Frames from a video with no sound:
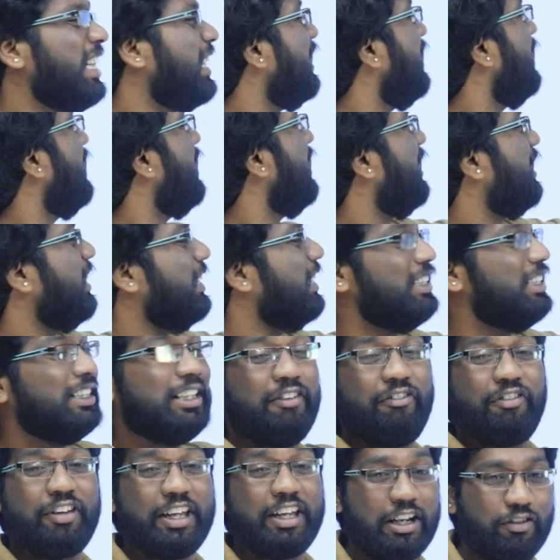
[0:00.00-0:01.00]
little
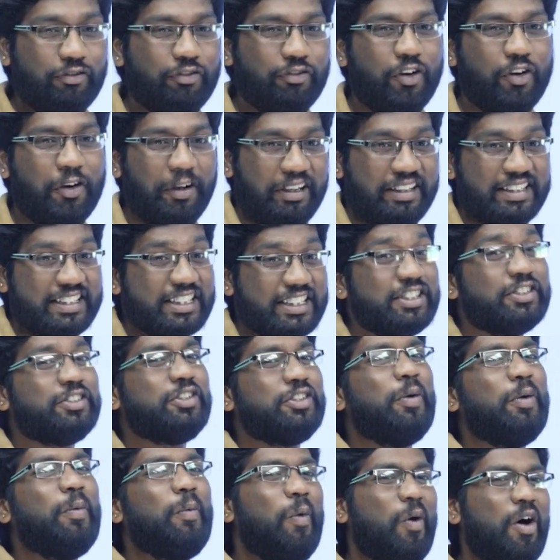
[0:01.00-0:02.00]
difficult for us.
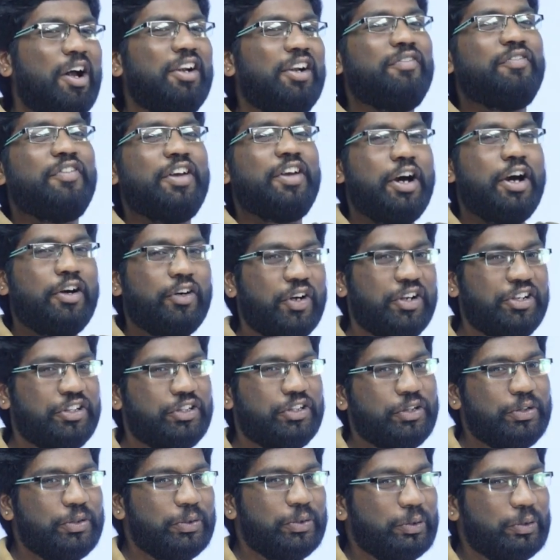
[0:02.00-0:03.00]
So what we are going
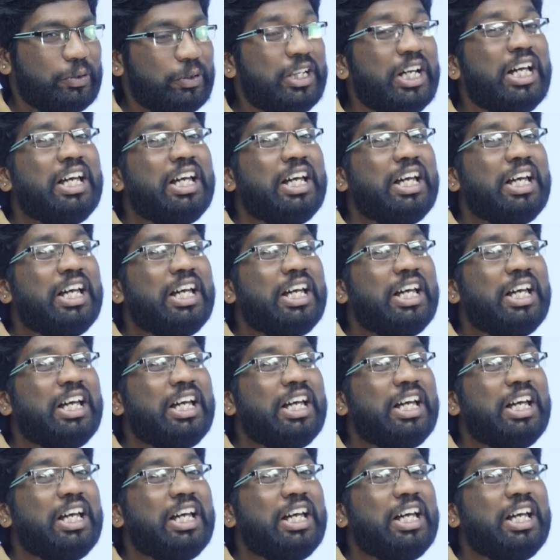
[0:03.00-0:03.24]
to do?